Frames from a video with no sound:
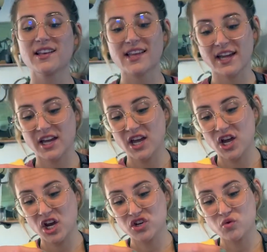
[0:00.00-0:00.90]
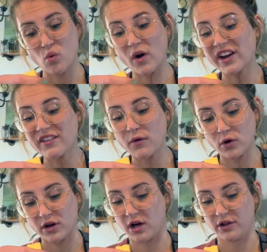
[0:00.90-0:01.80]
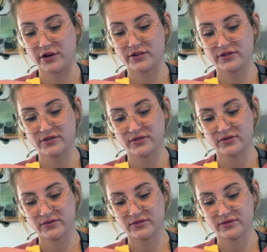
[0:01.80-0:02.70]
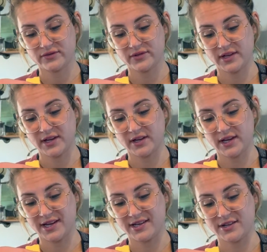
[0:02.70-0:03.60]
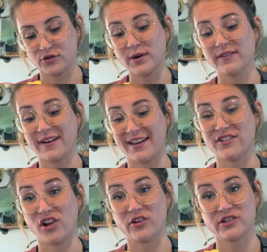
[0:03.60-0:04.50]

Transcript: like $24 and $25.